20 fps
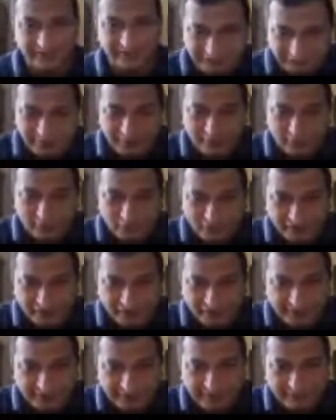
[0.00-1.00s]
Just
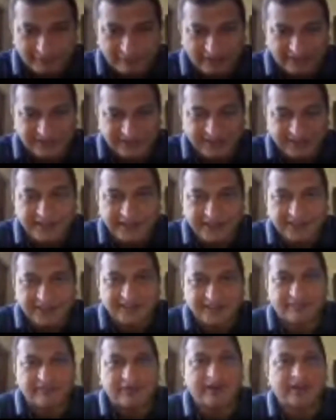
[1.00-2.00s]
because the facility
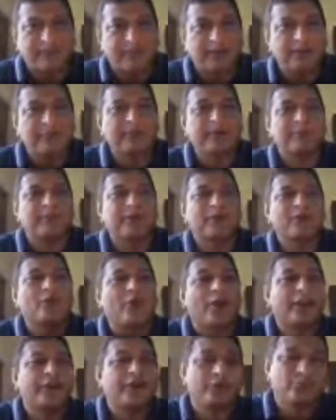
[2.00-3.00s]
is available, people
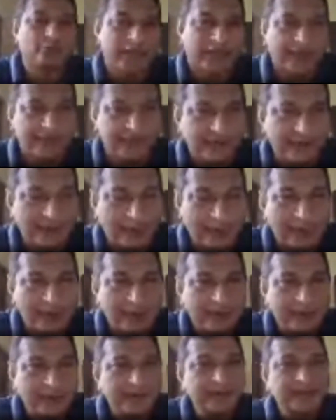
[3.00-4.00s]
go and do that.
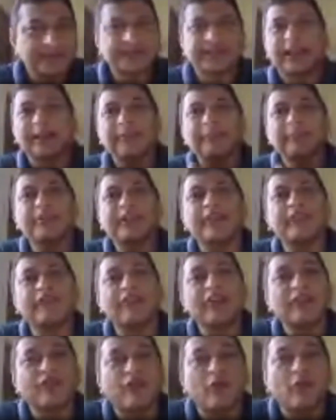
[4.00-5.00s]
Same
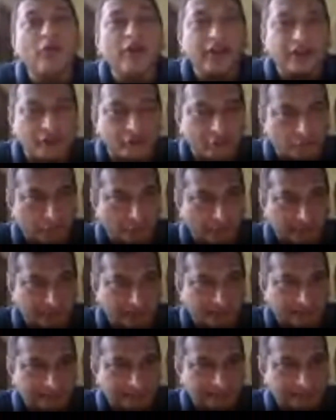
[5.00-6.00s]
thing with full
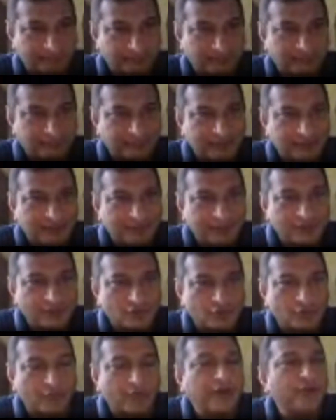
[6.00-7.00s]
insurance.
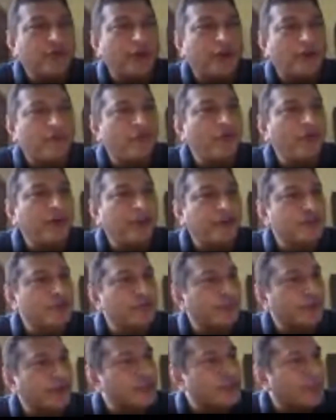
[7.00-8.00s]
So when you have full
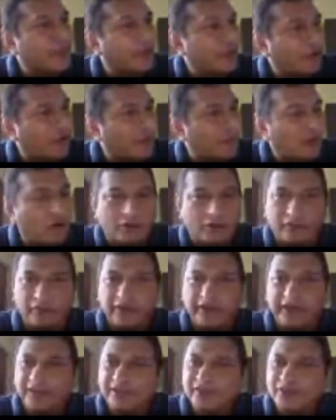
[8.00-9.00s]
insurance for your motor
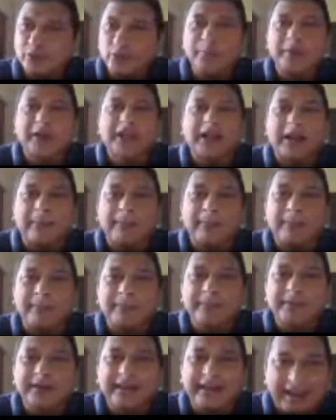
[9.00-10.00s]
vehicles, you
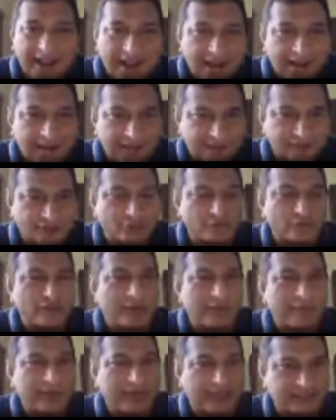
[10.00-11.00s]
become careless to
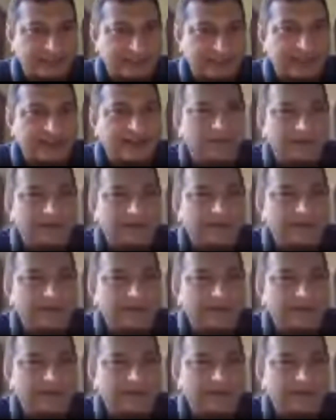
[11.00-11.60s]
some extent,